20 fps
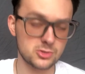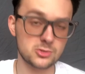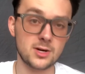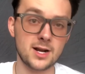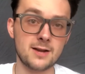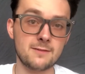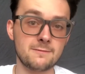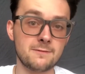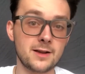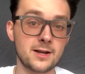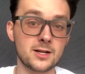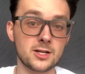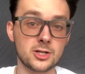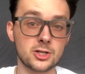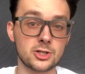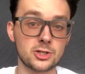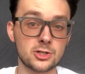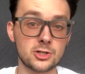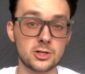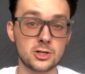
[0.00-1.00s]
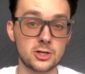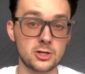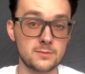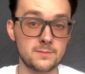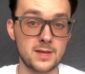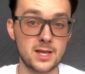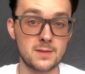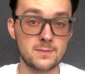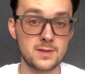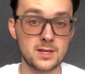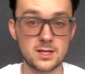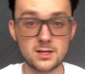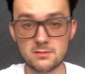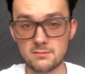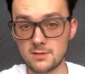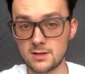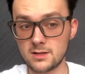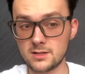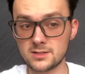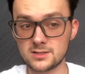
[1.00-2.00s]
try to find a cure maybe,
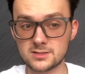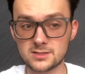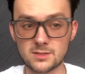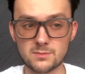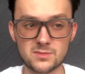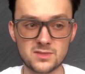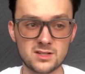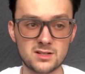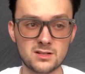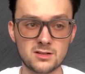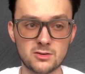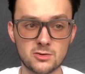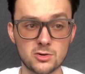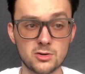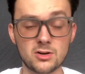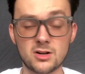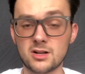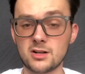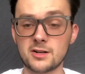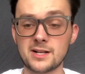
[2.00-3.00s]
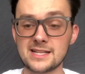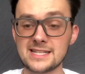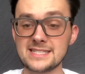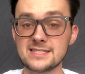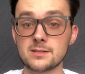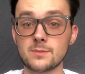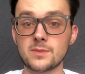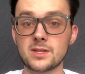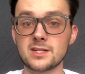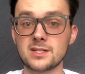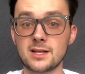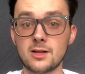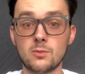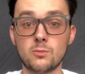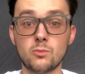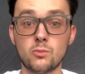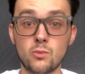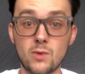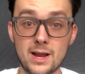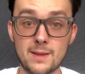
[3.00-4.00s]
something, or at least something to
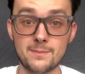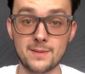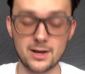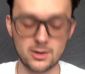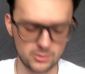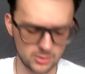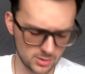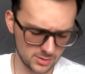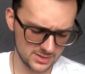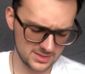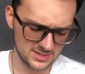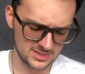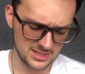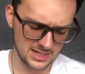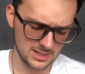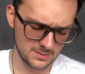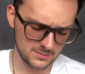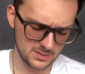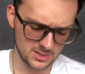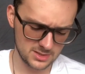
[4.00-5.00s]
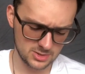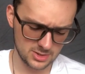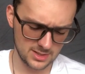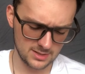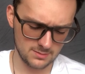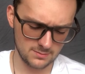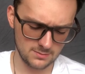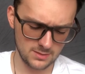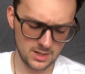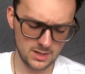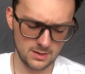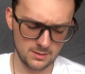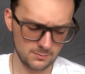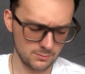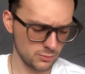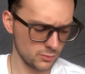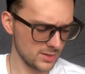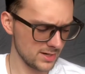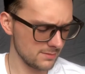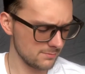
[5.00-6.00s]
help wipe out all these zombies, try to
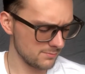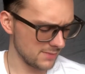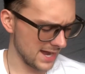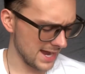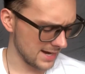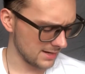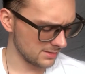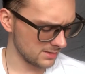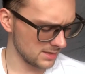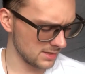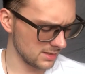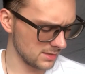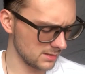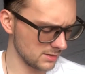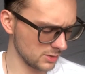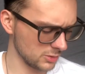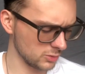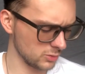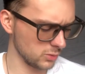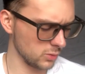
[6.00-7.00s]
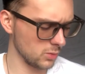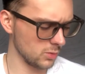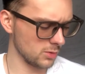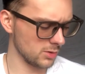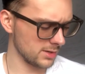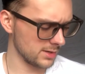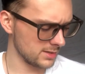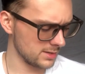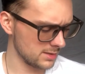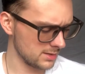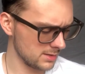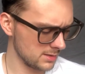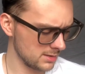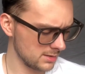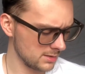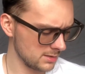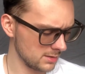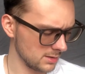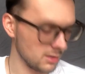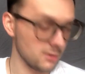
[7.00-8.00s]
bring back the glory
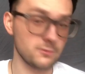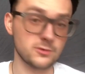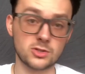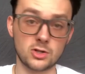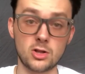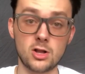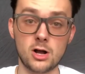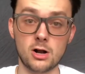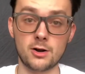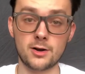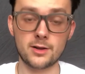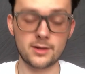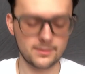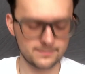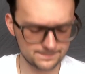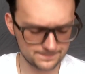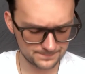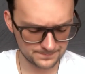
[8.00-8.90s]
of Tolaria.